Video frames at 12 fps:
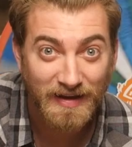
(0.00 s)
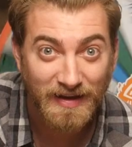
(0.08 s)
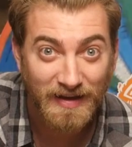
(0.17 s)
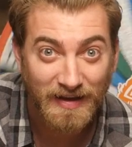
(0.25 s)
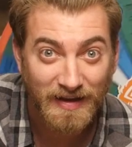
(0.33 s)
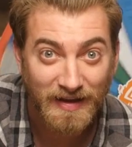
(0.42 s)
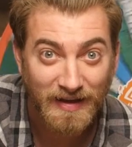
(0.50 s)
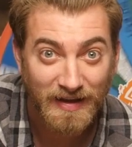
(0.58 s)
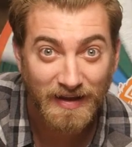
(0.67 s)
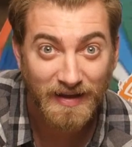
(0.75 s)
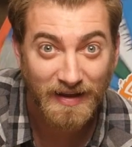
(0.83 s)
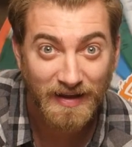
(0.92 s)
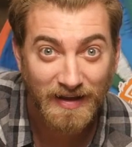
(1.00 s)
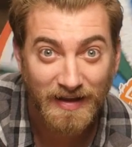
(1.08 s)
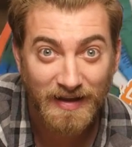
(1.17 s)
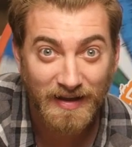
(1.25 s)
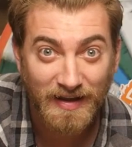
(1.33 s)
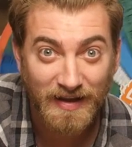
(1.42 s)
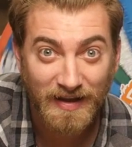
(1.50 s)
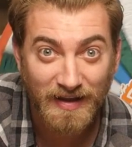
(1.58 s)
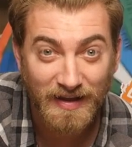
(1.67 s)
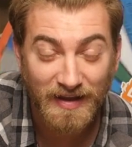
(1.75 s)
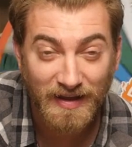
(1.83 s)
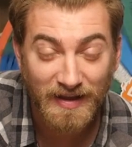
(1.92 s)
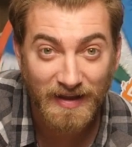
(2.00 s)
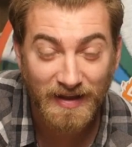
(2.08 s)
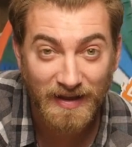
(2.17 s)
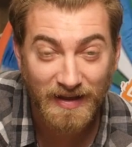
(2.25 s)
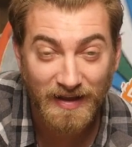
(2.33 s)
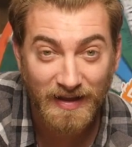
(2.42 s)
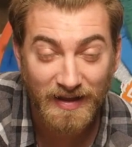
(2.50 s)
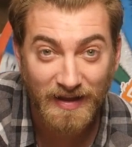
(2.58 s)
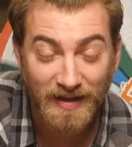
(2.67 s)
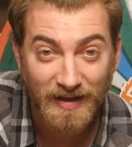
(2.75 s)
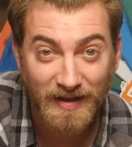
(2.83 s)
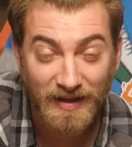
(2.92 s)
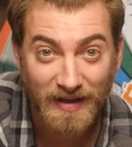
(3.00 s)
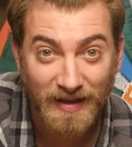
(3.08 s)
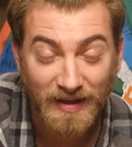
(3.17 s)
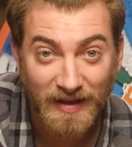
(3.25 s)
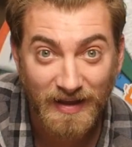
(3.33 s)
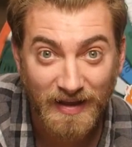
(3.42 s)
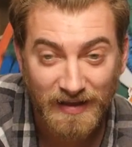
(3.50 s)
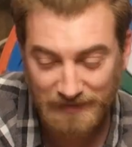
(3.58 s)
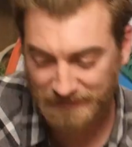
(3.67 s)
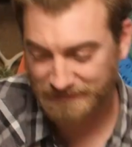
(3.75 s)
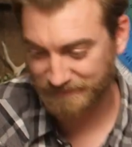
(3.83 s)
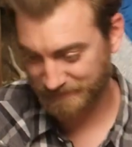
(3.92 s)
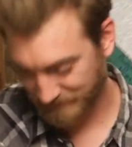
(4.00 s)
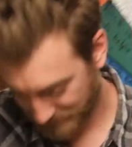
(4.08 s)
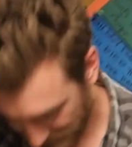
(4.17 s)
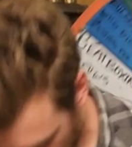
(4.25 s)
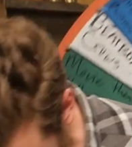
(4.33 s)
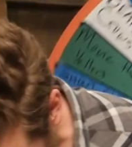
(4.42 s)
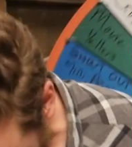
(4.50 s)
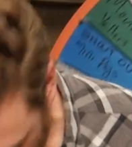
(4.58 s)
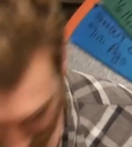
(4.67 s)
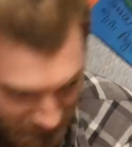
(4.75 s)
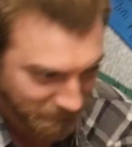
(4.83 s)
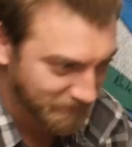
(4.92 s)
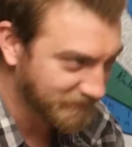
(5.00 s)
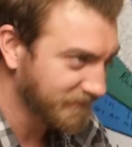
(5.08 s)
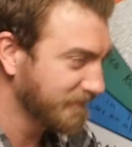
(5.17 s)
The person shown says nothing.